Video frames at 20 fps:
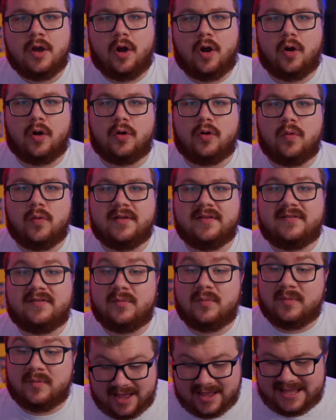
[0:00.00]
are going
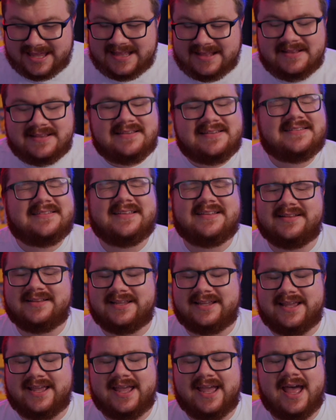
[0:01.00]
to
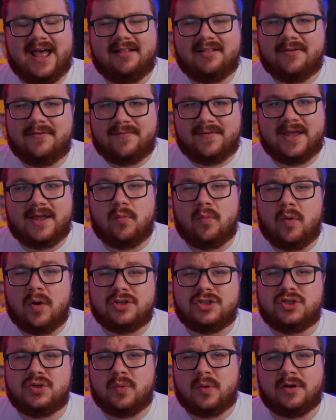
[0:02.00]
instantly elevate
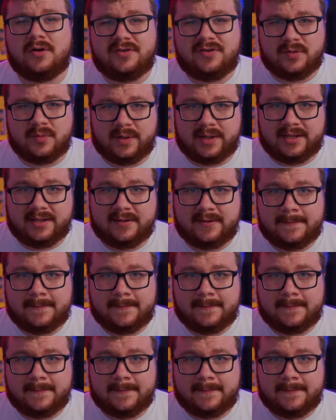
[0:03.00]
what you are doing.